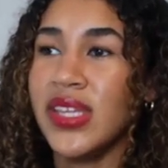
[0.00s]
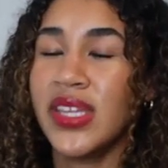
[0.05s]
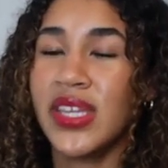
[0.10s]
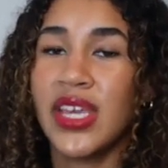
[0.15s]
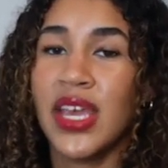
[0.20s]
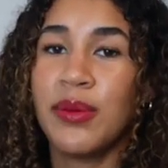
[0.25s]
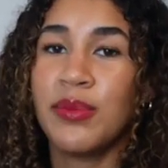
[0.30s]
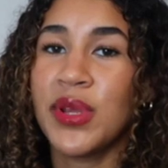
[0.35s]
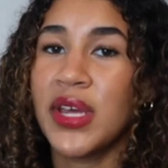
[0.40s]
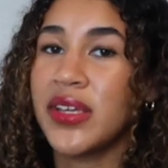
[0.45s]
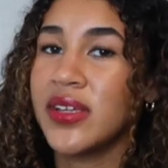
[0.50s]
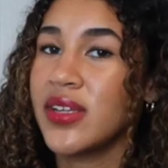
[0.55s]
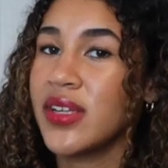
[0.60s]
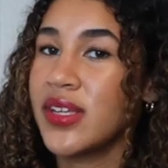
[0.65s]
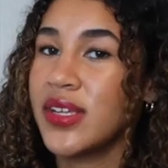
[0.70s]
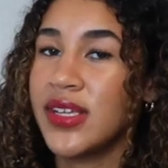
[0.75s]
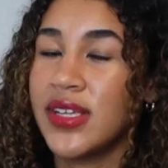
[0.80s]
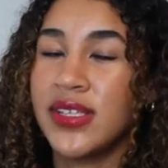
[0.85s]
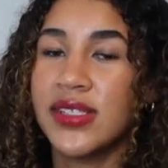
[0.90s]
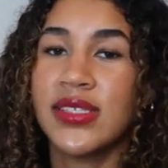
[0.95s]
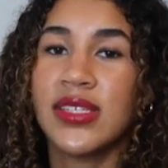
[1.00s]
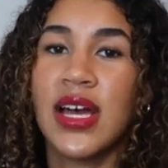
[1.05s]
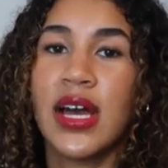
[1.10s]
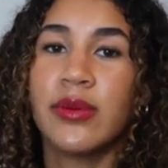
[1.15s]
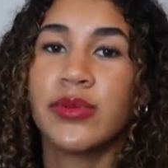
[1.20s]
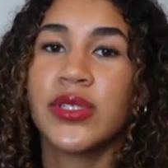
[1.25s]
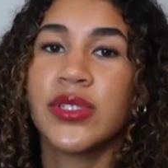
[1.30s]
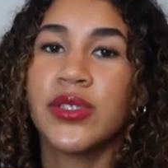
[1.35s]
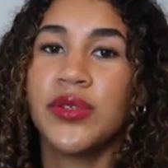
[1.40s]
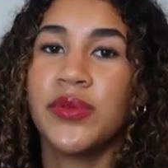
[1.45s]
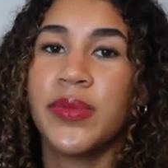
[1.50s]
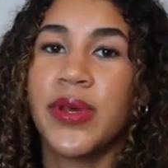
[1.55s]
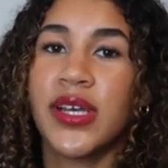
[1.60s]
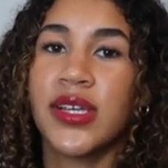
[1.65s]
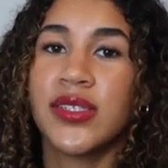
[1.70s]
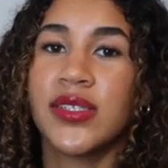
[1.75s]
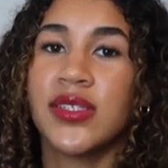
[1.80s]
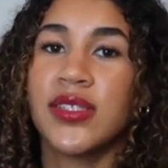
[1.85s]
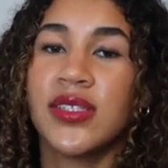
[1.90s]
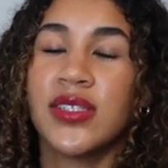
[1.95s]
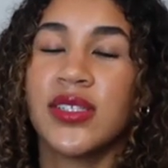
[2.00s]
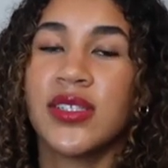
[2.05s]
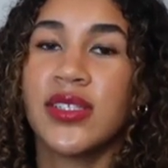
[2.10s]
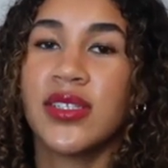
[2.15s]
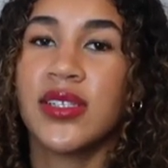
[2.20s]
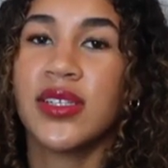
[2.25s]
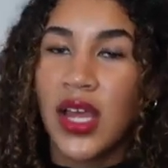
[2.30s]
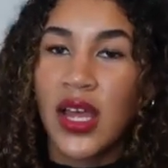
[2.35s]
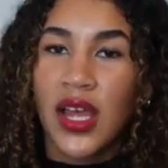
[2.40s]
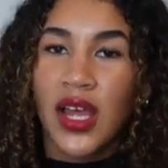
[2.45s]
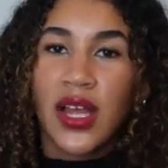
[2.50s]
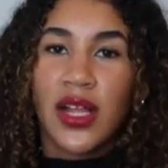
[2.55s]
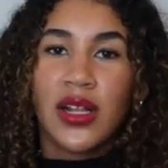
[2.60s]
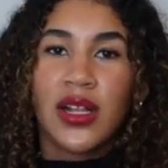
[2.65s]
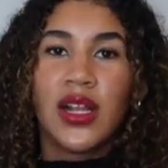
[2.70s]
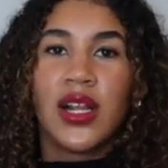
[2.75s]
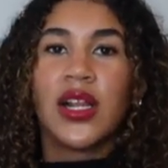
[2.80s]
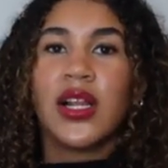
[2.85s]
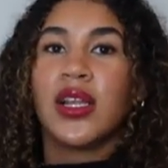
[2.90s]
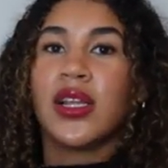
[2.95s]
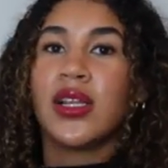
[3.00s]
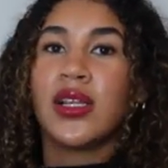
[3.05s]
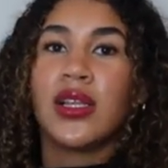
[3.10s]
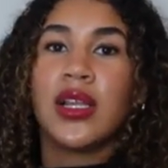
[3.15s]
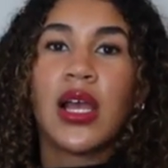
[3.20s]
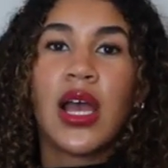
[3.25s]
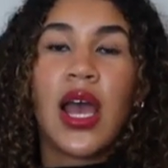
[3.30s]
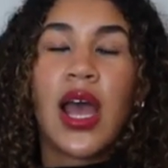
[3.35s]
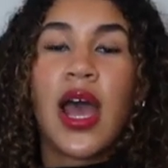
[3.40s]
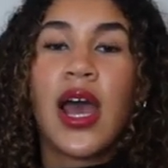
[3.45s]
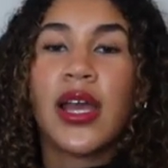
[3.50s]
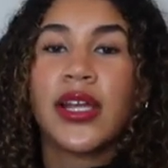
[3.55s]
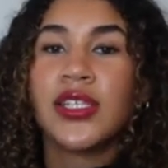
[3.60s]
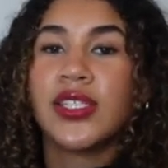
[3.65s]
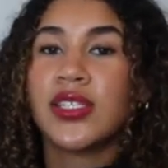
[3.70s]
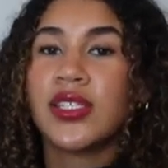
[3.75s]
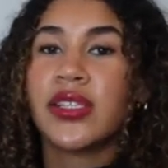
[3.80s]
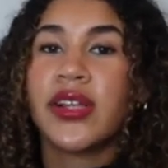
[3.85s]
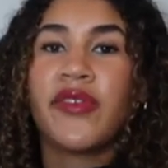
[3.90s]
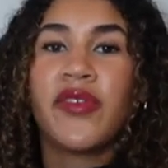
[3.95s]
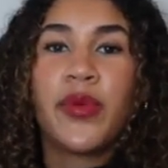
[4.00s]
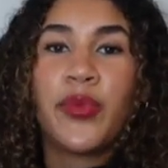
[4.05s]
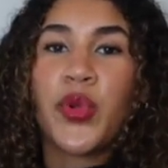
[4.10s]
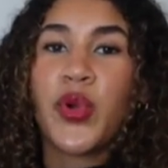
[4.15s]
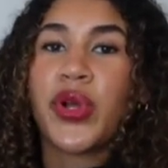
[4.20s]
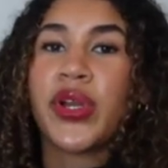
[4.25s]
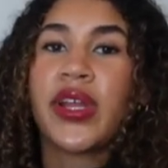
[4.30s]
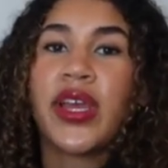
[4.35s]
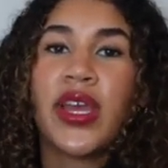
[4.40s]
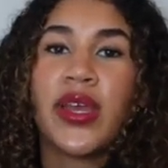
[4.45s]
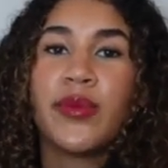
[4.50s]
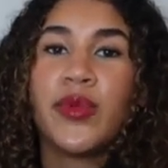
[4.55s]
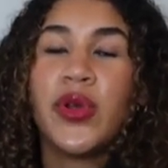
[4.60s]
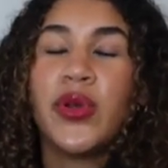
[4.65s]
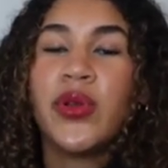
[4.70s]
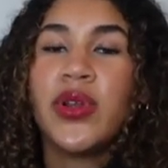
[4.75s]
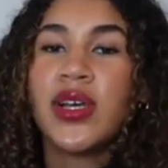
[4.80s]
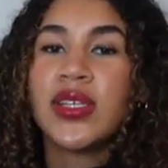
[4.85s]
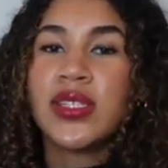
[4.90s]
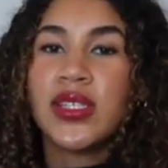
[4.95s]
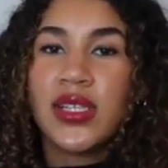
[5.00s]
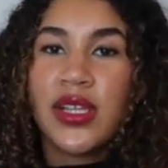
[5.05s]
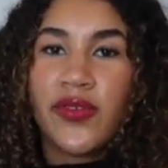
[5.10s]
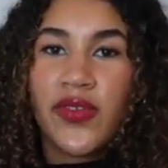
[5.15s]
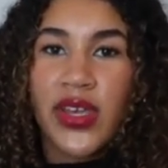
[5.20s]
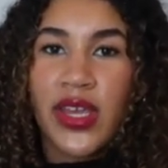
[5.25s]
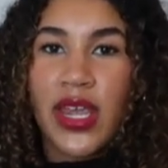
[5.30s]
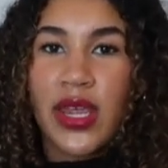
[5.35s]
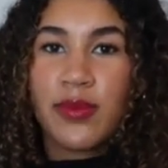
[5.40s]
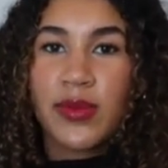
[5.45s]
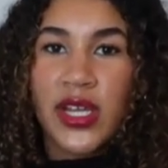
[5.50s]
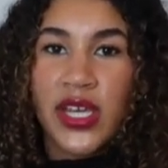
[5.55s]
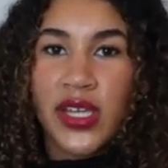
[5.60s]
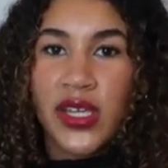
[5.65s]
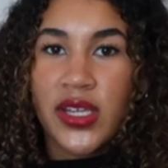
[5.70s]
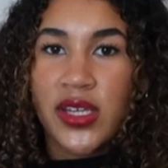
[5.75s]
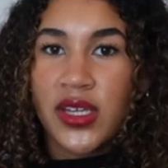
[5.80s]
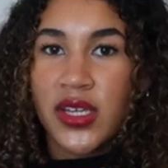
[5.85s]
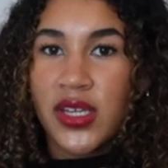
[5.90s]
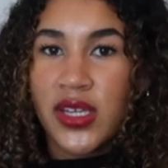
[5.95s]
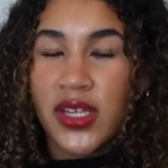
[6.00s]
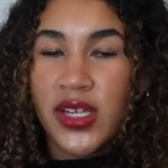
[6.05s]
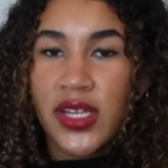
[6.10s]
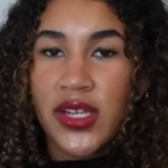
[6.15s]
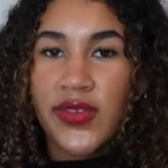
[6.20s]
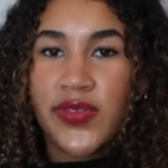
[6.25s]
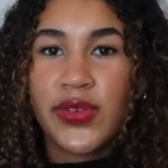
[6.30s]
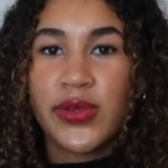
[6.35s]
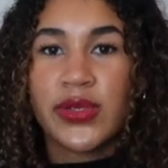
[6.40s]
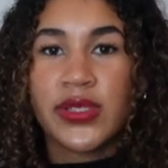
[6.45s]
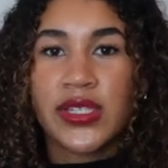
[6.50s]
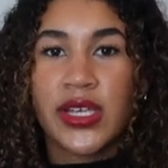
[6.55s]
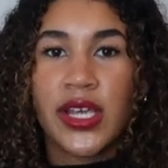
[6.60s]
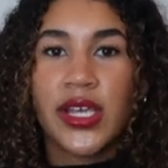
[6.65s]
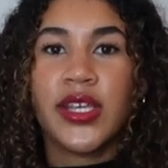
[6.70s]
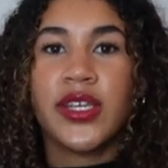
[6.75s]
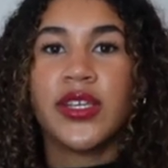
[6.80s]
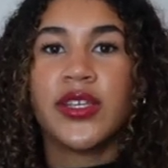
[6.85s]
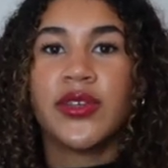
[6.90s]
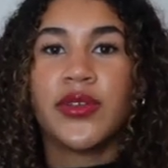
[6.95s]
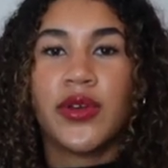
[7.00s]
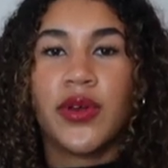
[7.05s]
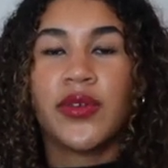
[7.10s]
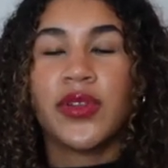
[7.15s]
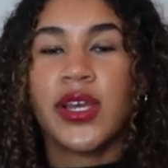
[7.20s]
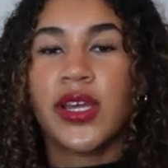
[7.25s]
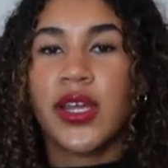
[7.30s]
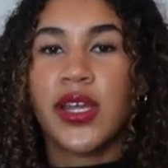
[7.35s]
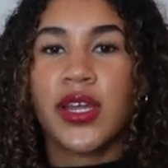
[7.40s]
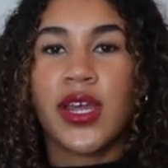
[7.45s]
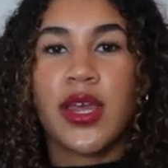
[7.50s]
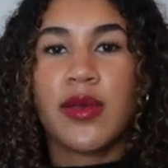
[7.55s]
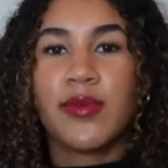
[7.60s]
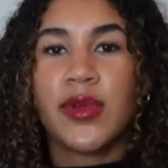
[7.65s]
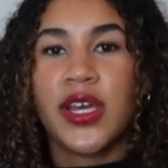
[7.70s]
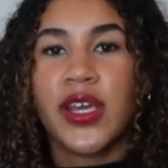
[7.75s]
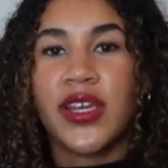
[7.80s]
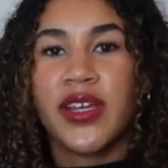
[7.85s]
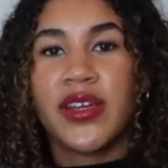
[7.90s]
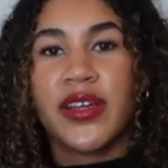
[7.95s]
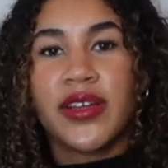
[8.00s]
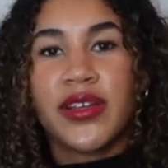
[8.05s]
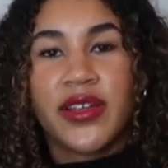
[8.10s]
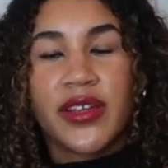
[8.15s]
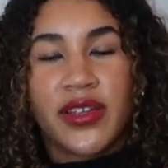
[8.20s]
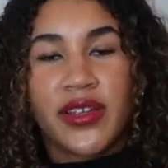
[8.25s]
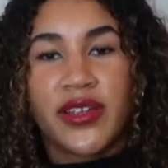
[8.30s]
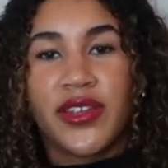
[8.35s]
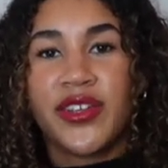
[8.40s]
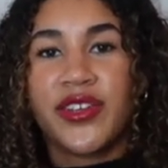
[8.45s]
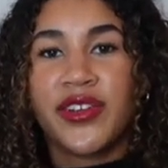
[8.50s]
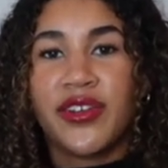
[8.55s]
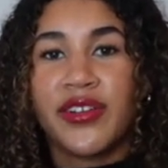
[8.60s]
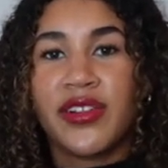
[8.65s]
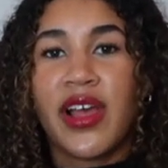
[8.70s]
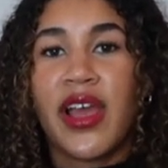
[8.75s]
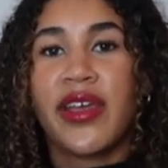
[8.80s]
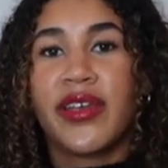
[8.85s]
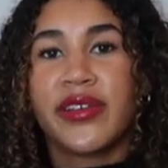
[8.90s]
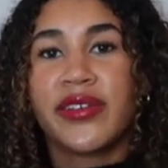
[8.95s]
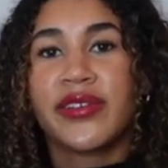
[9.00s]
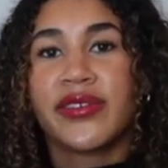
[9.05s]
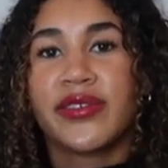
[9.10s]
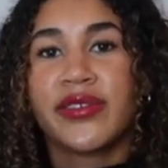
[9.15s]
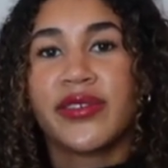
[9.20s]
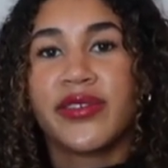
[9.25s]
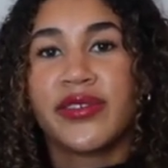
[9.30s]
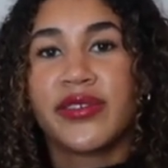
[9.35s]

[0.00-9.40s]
Game night is the absolute best. I just love a board game. Who doesn't love a game night? If you say you don't like a game night, you're lying.